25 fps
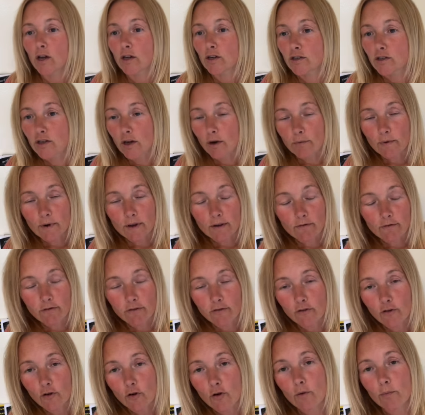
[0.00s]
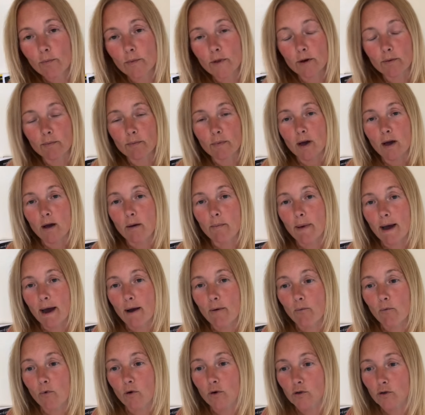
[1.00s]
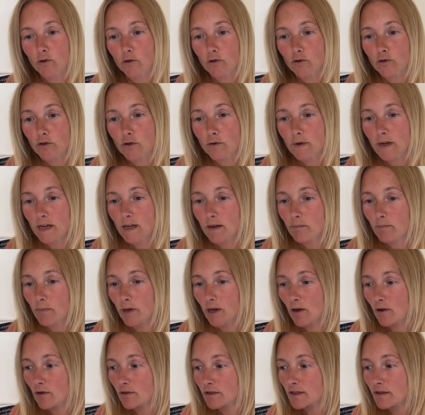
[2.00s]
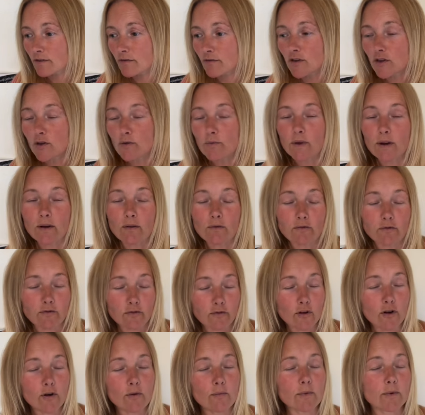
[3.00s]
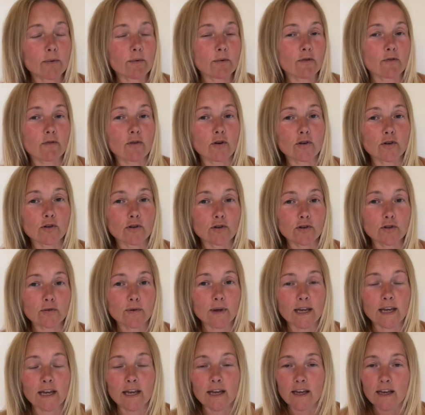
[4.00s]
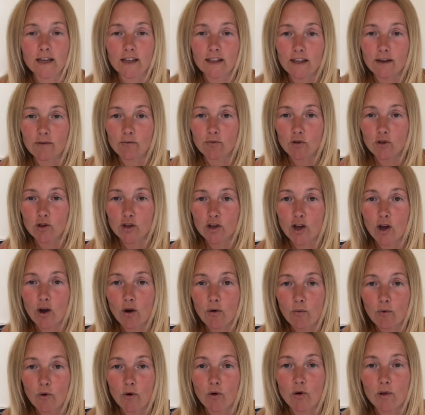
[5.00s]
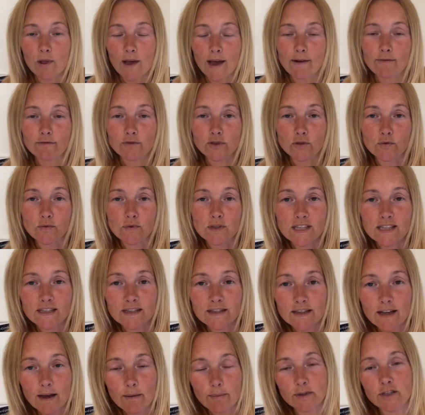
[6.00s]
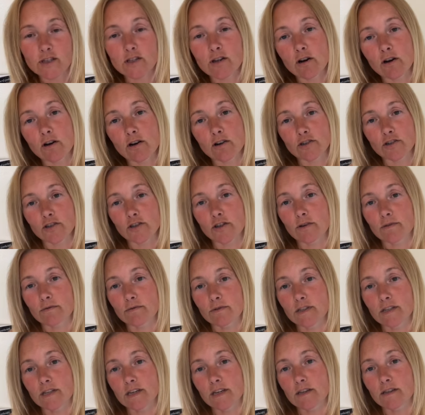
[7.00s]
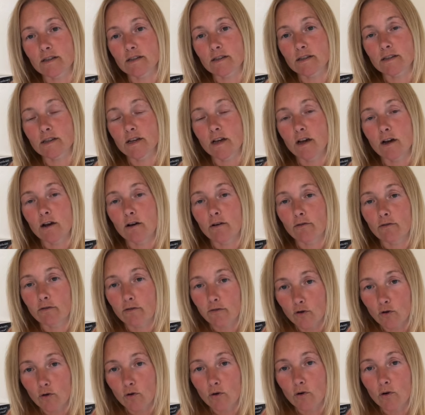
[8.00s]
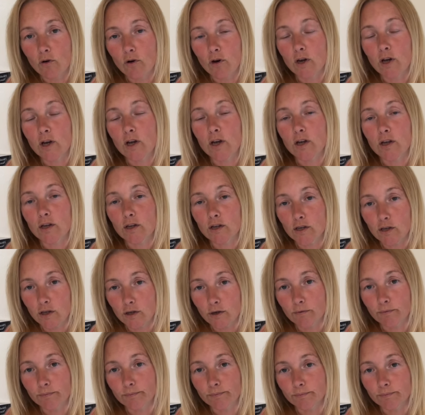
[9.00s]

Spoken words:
Don't inform them about what you're doing, because if you inform them of what you're doing, they will go all out to sabotage those things for you.